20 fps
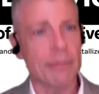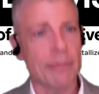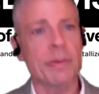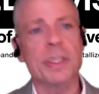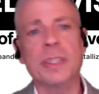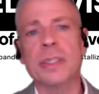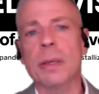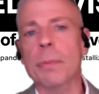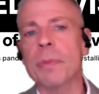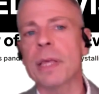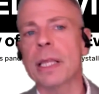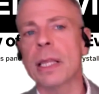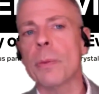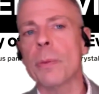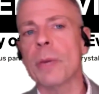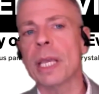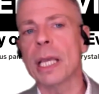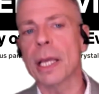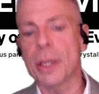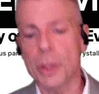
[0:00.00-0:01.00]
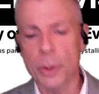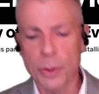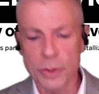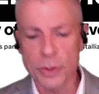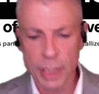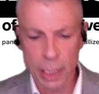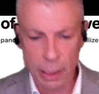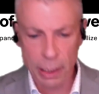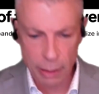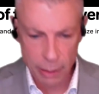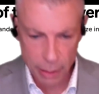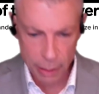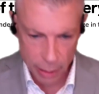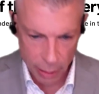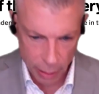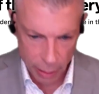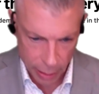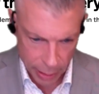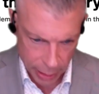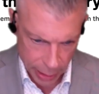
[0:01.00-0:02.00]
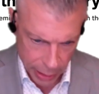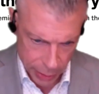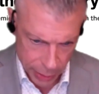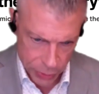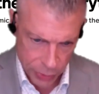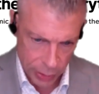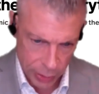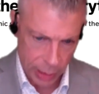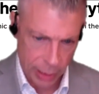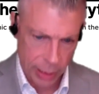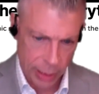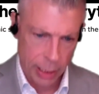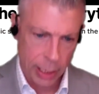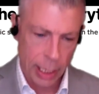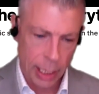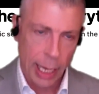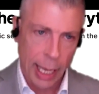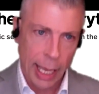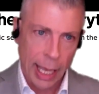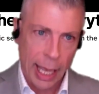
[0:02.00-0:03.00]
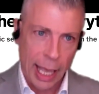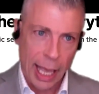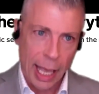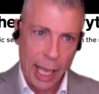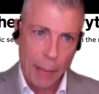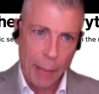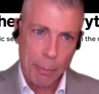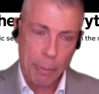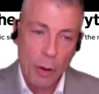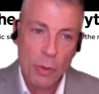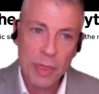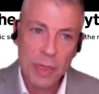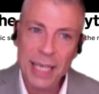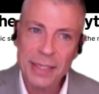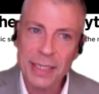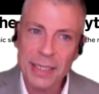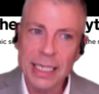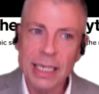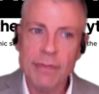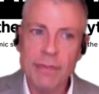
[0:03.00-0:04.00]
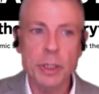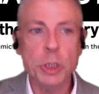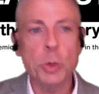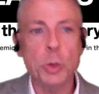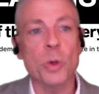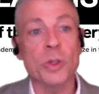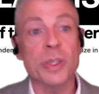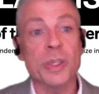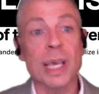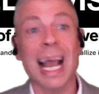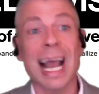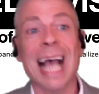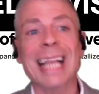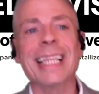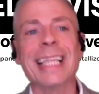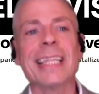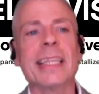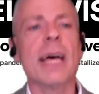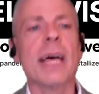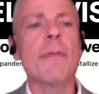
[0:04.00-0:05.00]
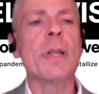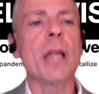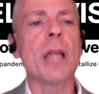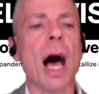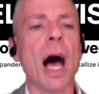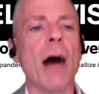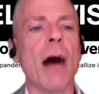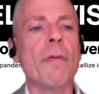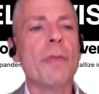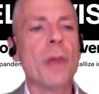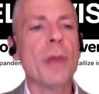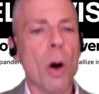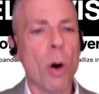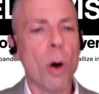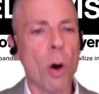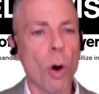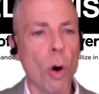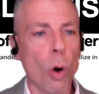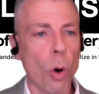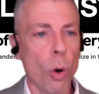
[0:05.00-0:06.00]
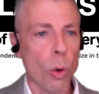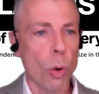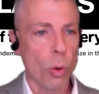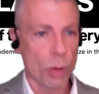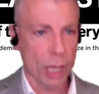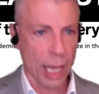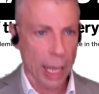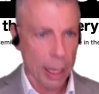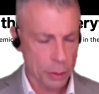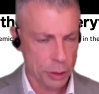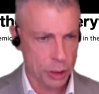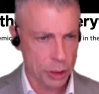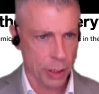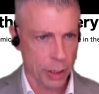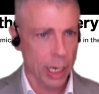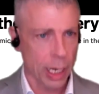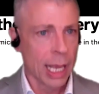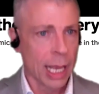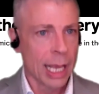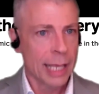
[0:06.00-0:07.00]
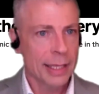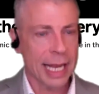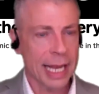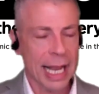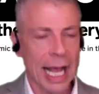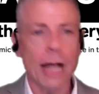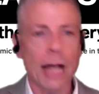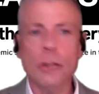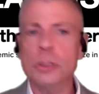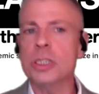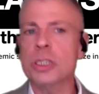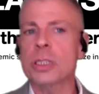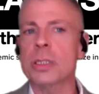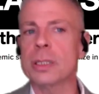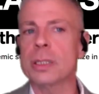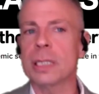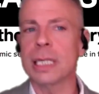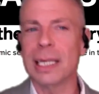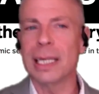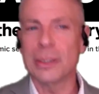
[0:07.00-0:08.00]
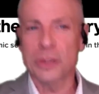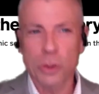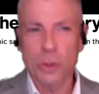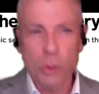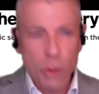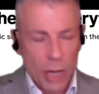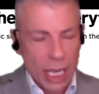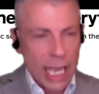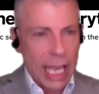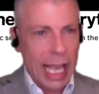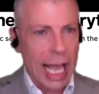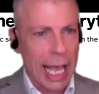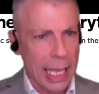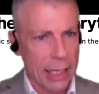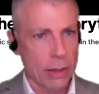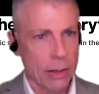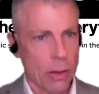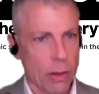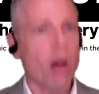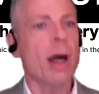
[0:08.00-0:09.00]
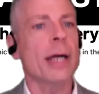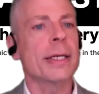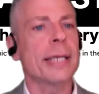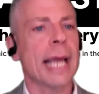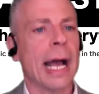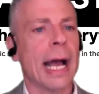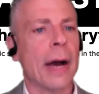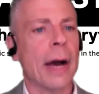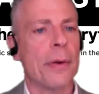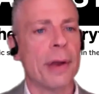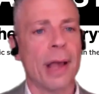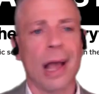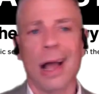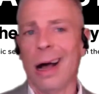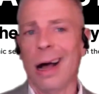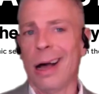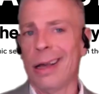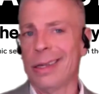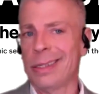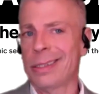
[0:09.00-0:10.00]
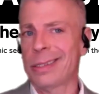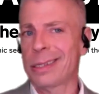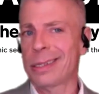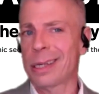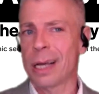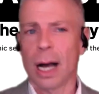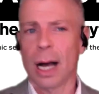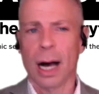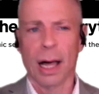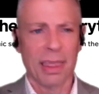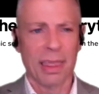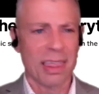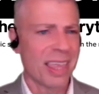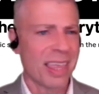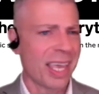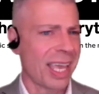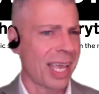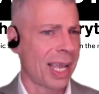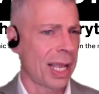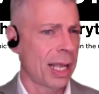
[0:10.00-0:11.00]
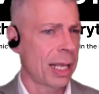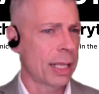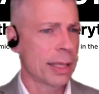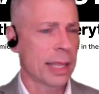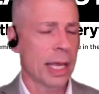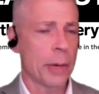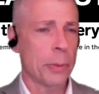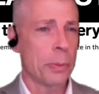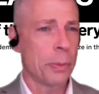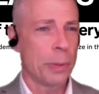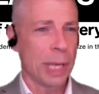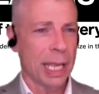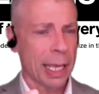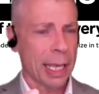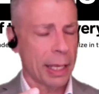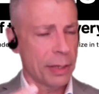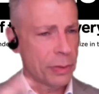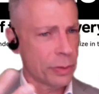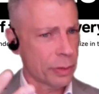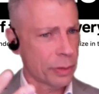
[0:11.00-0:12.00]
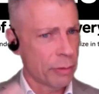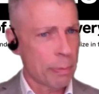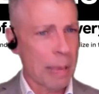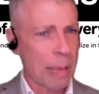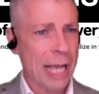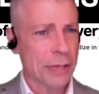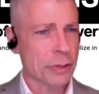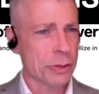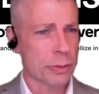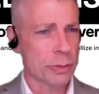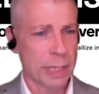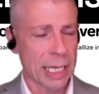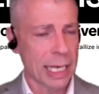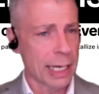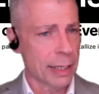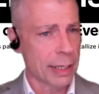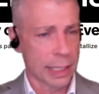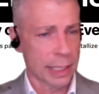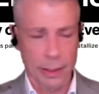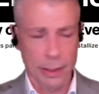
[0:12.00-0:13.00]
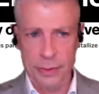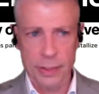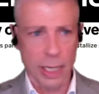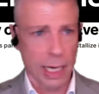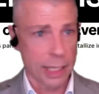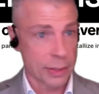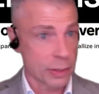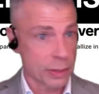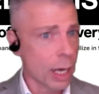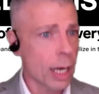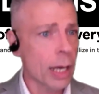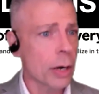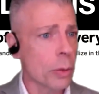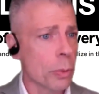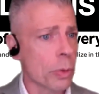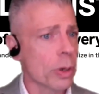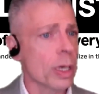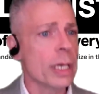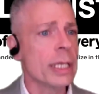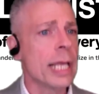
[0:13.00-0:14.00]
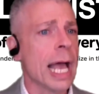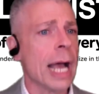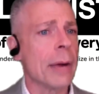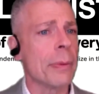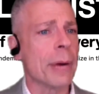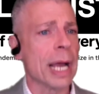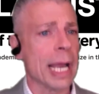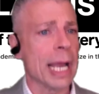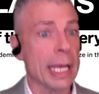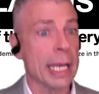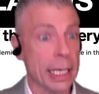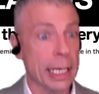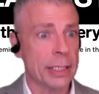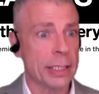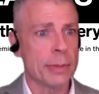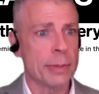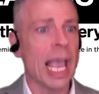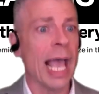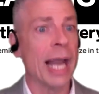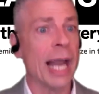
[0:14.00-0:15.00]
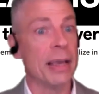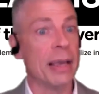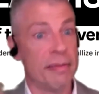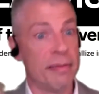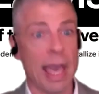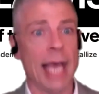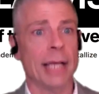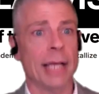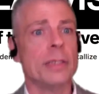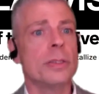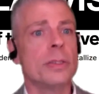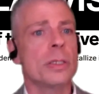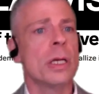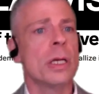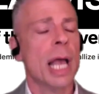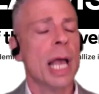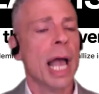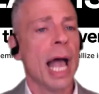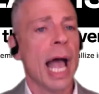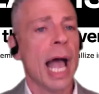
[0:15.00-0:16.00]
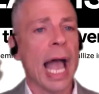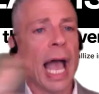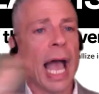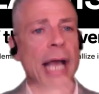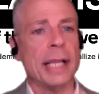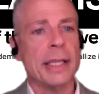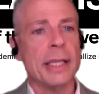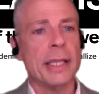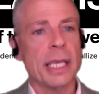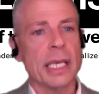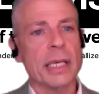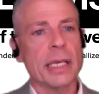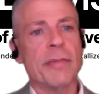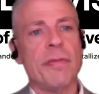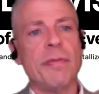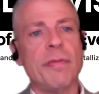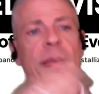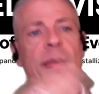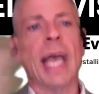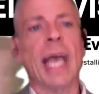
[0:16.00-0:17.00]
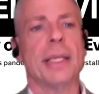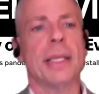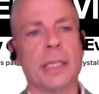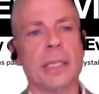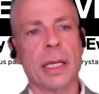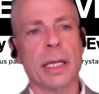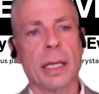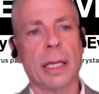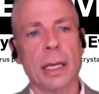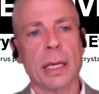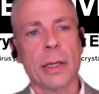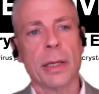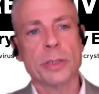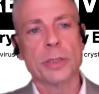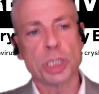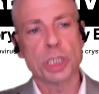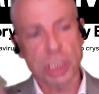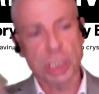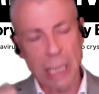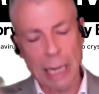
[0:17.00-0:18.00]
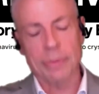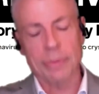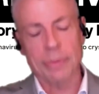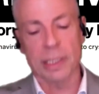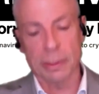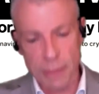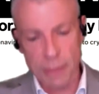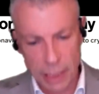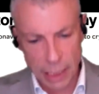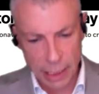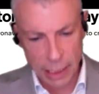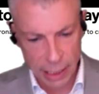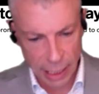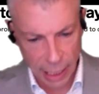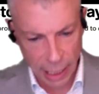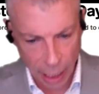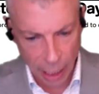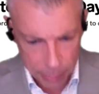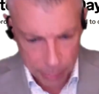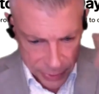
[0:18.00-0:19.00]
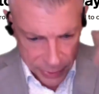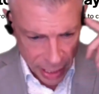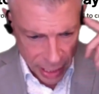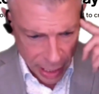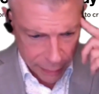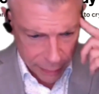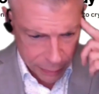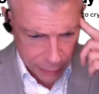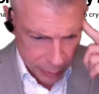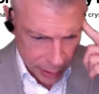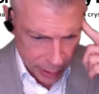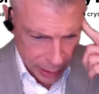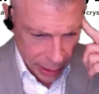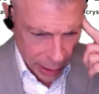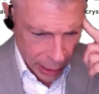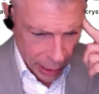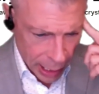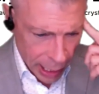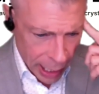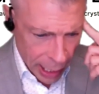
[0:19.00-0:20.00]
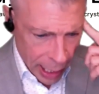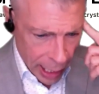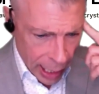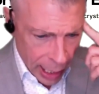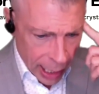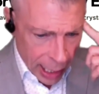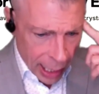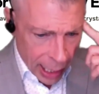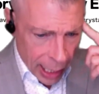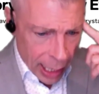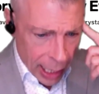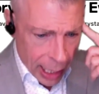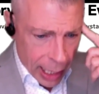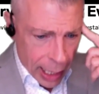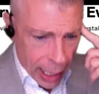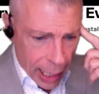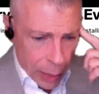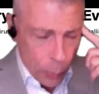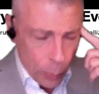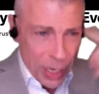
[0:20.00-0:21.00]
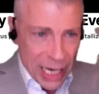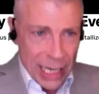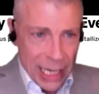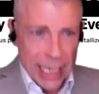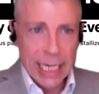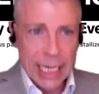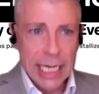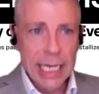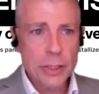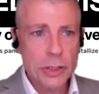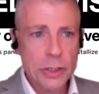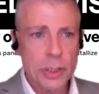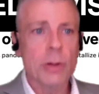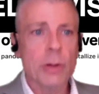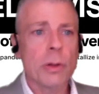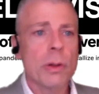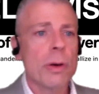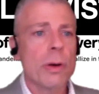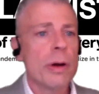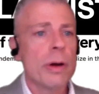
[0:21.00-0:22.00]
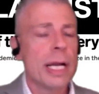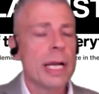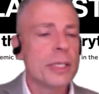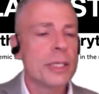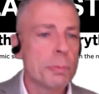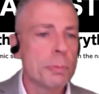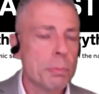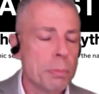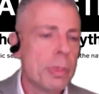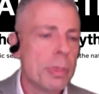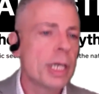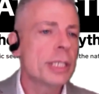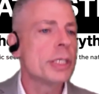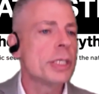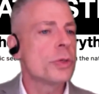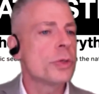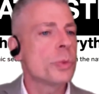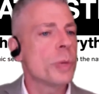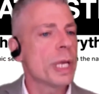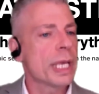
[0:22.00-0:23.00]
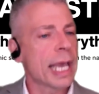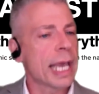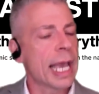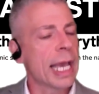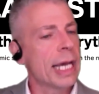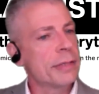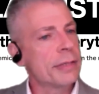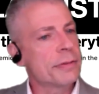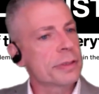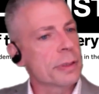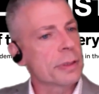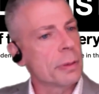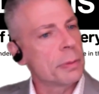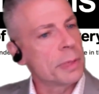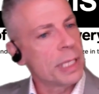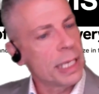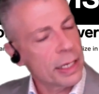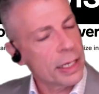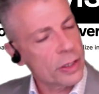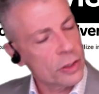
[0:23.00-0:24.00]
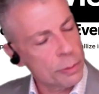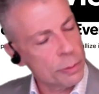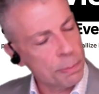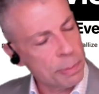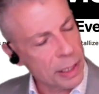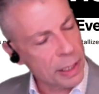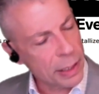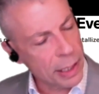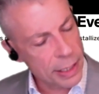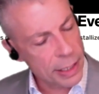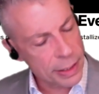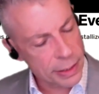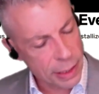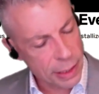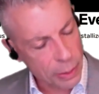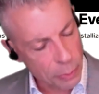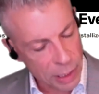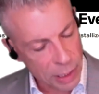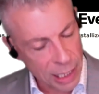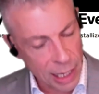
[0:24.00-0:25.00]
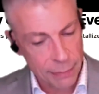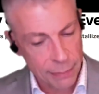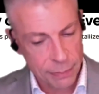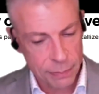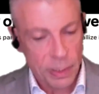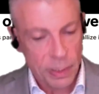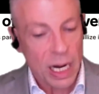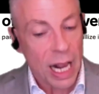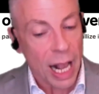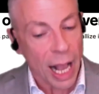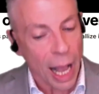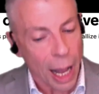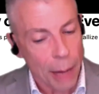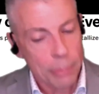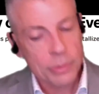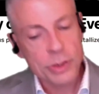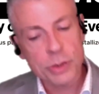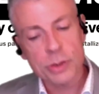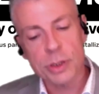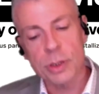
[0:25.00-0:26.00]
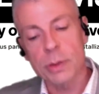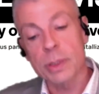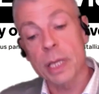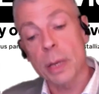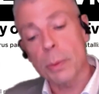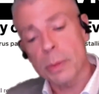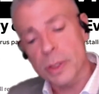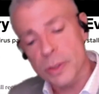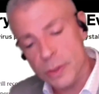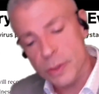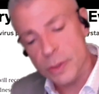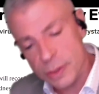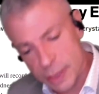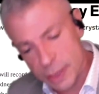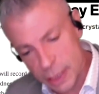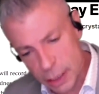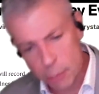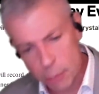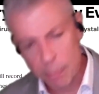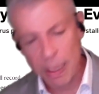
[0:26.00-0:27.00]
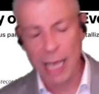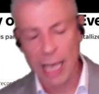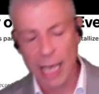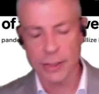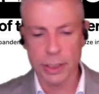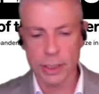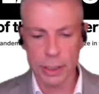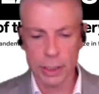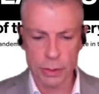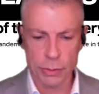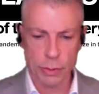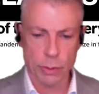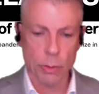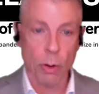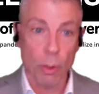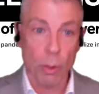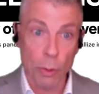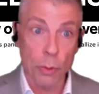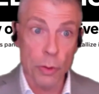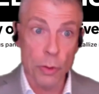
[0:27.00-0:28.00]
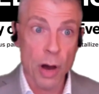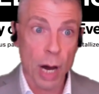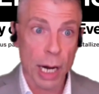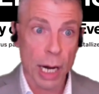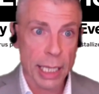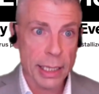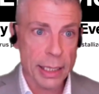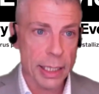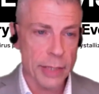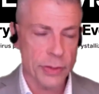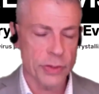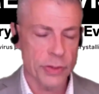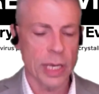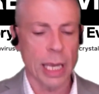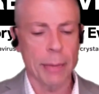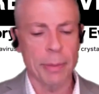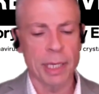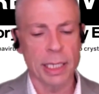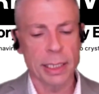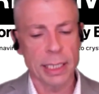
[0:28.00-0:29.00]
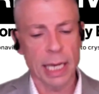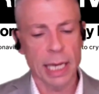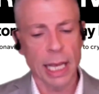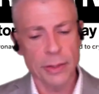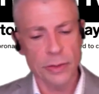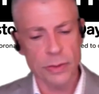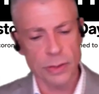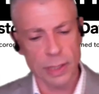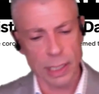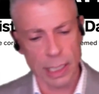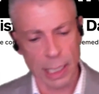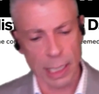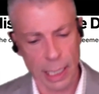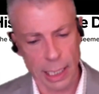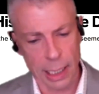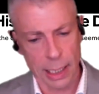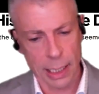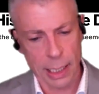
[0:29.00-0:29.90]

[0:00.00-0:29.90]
it something that we can use in our cognition, both as individuals and at the level of the whole culture. The culture is looking at lockdown as a thing that we can sort of pass through and get out the other side. It's not going to work that way. It's an event, and the event shapes everything that comes after it. We need to learn as much as we can from the experience that we have come through, that we're still passing through, although not at the same intensity,